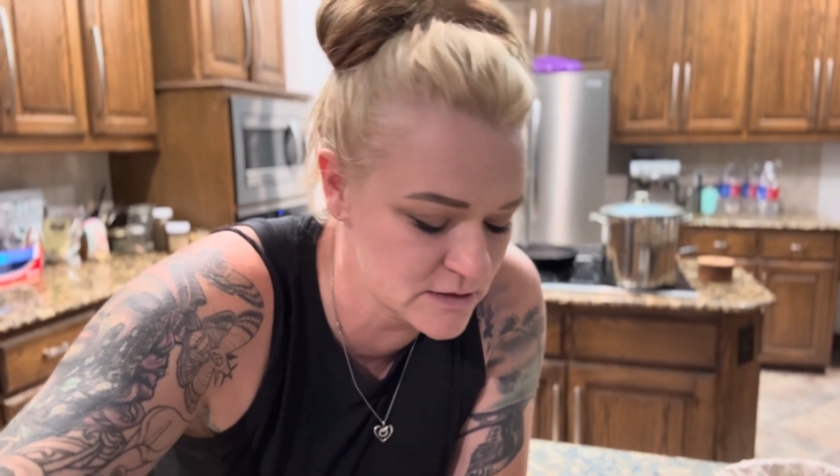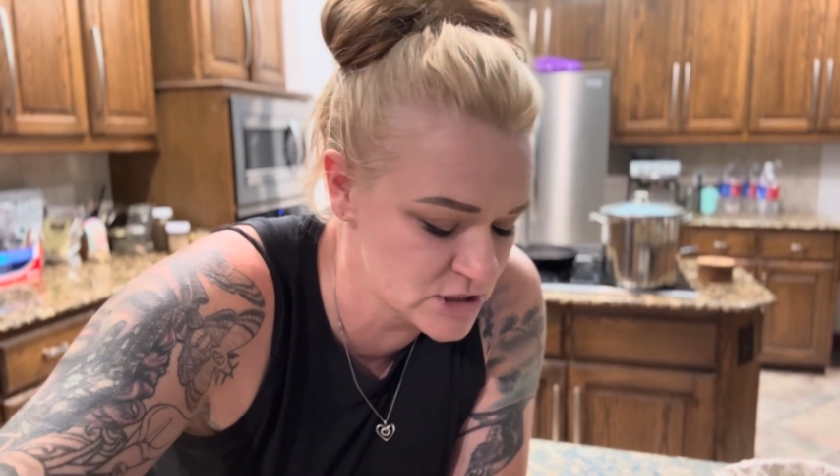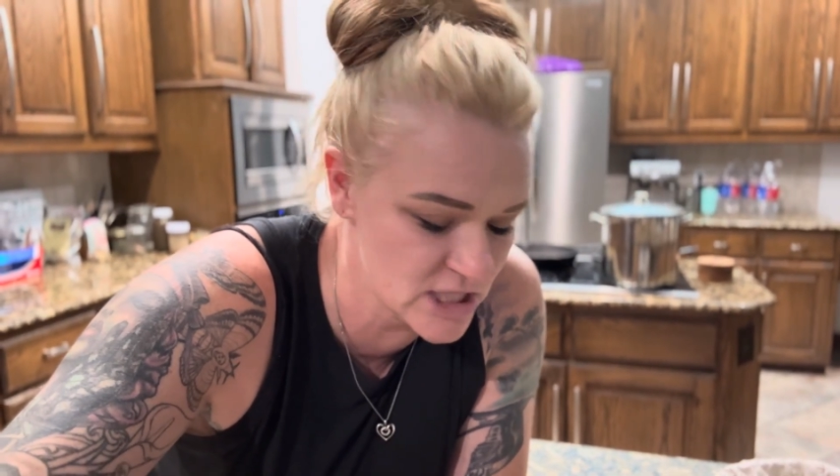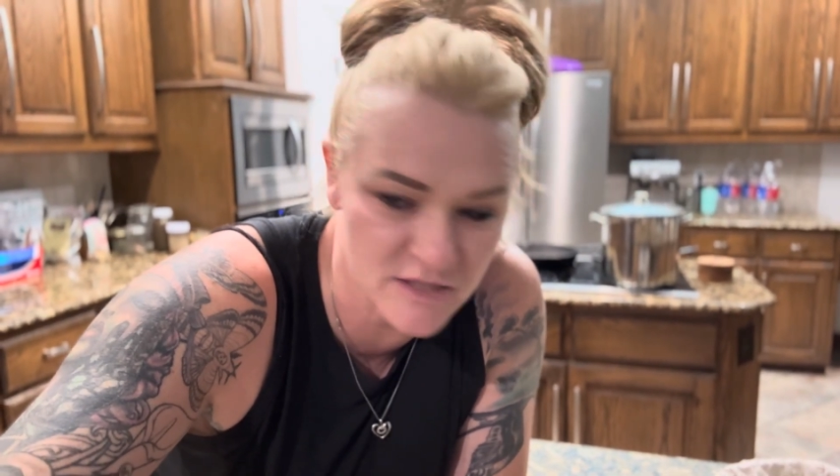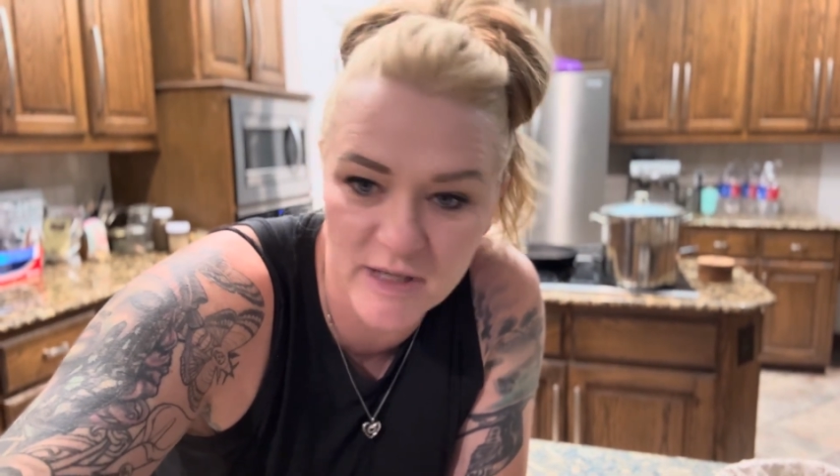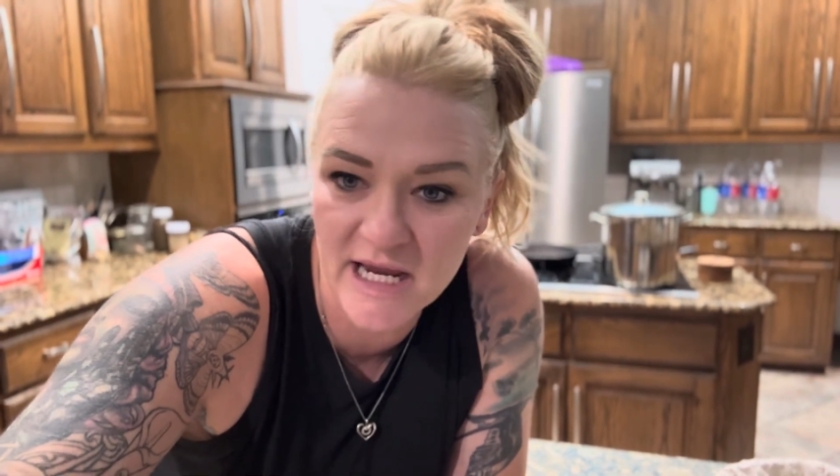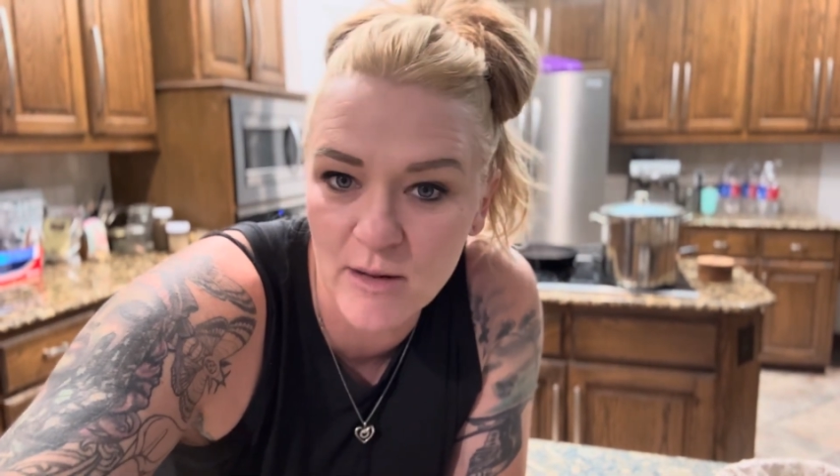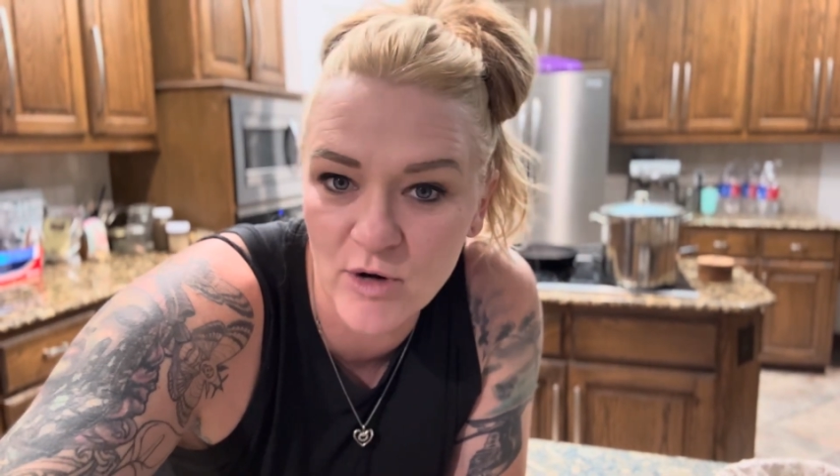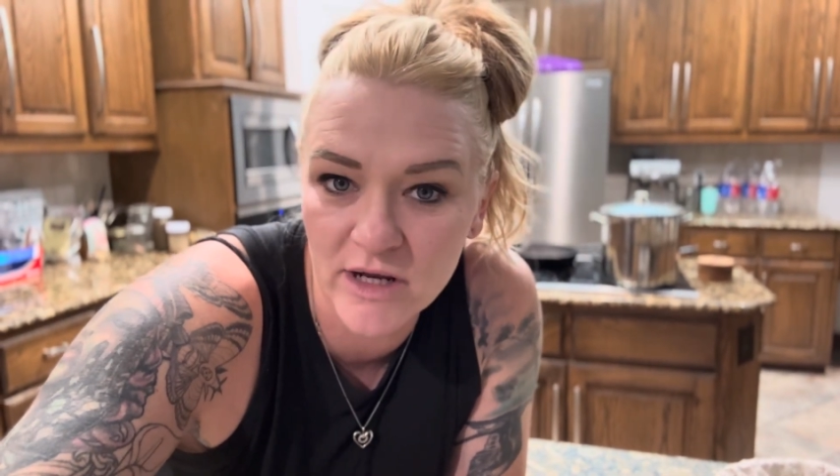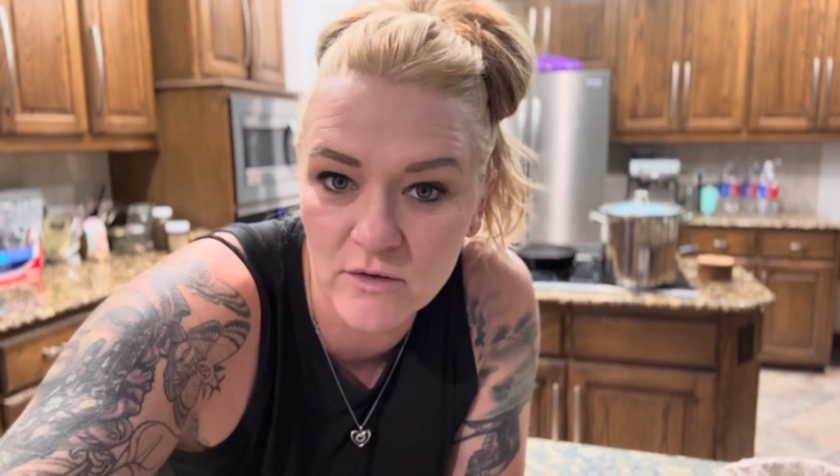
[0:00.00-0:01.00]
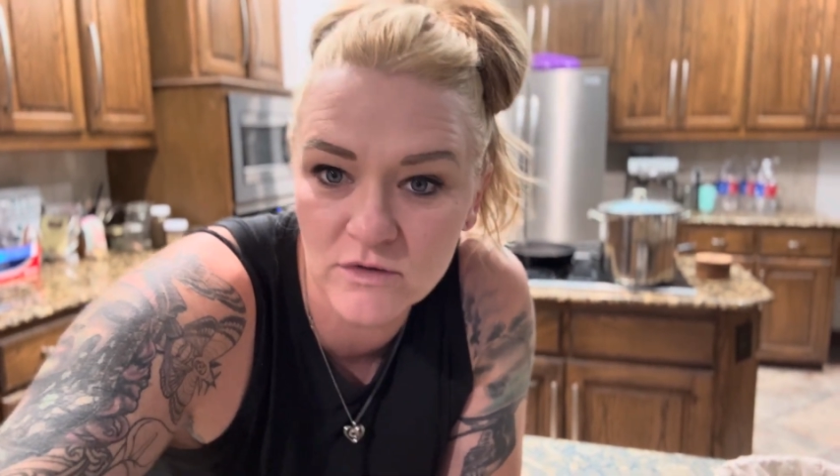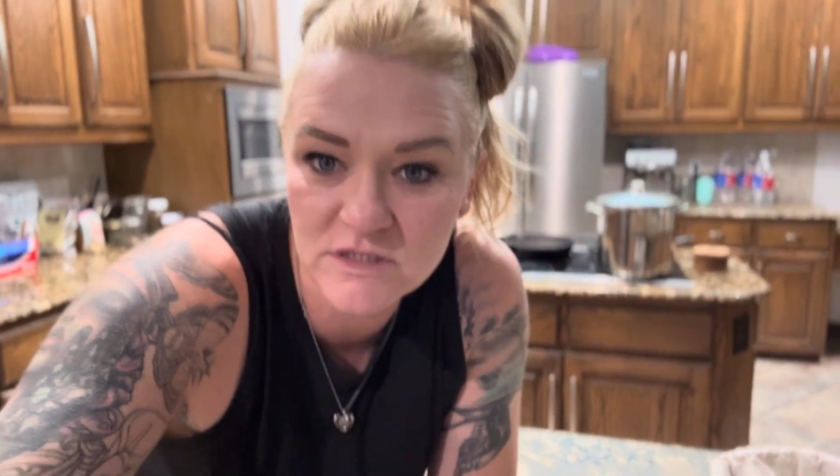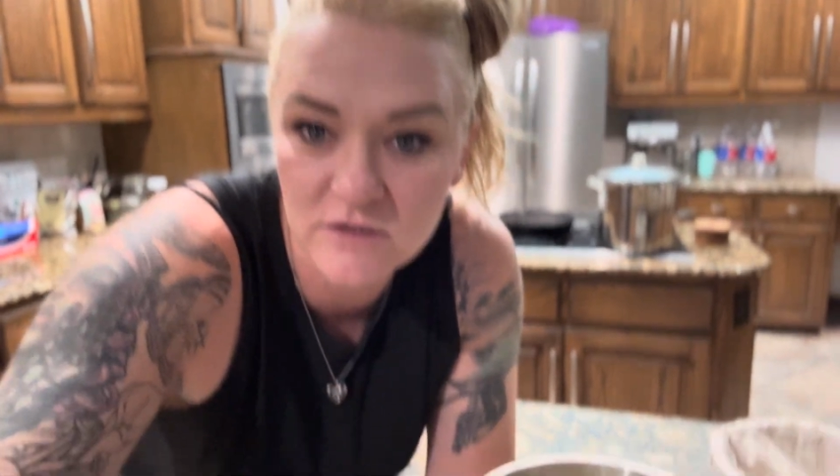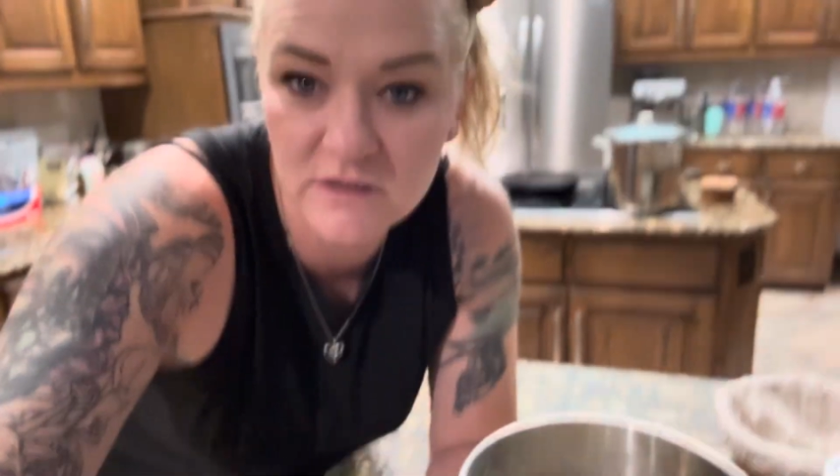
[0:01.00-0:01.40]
change my camera angle so you can